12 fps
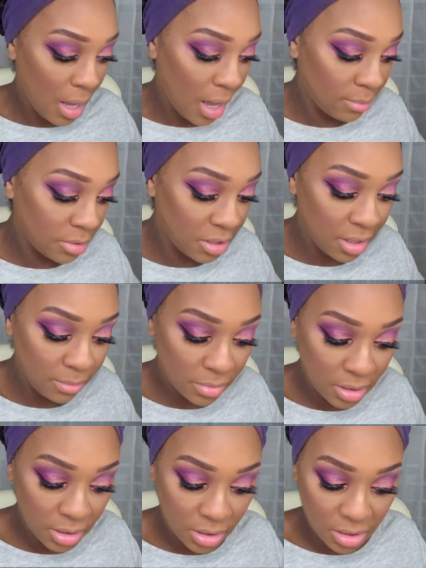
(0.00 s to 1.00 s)
I'm
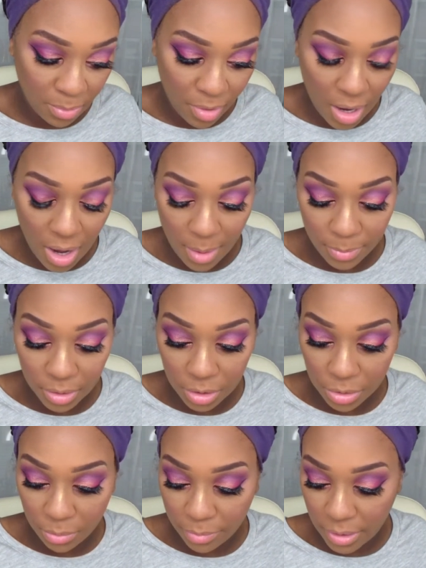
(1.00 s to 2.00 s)
tempted to pop a
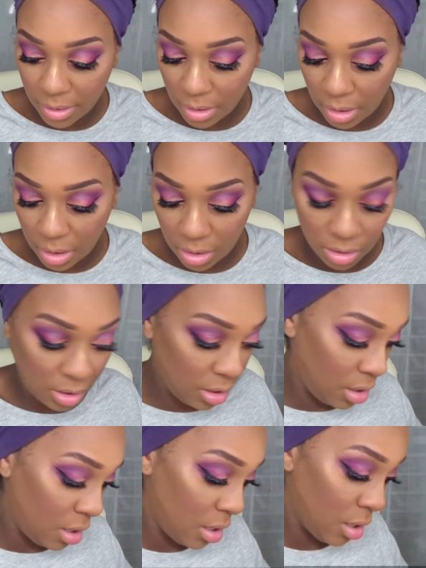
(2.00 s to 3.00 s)
little bit in
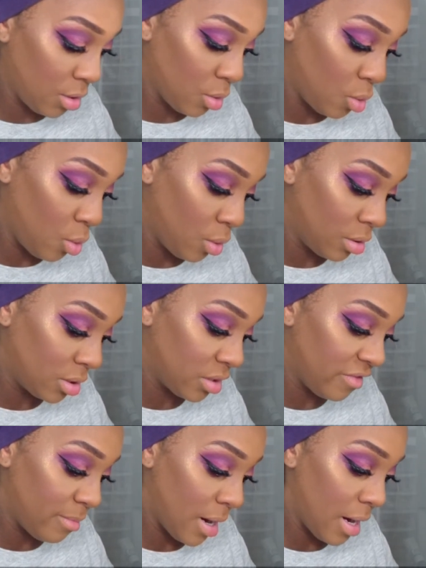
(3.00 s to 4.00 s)
the inner corners
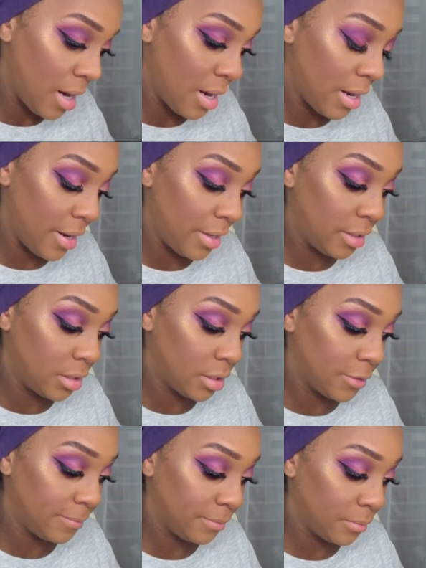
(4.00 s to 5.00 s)
of my eyes.